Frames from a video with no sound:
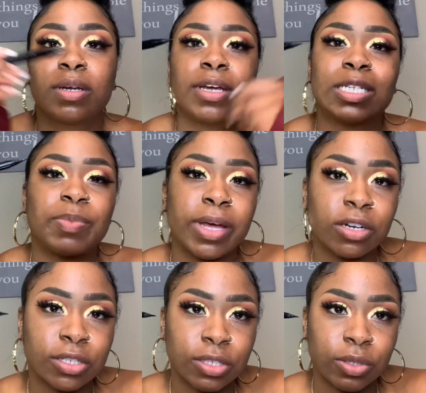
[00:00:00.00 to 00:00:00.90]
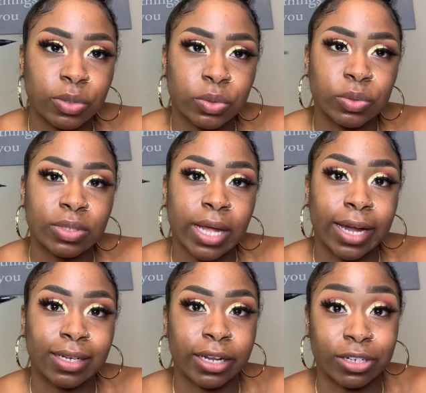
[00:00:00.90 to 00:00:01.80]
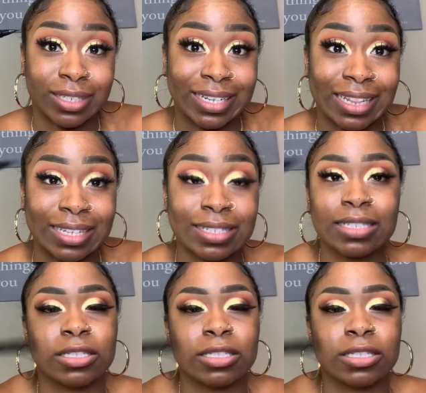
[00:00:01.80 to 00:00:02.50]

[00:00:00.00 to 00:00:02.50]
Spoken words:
it's better to use eyeliners like this.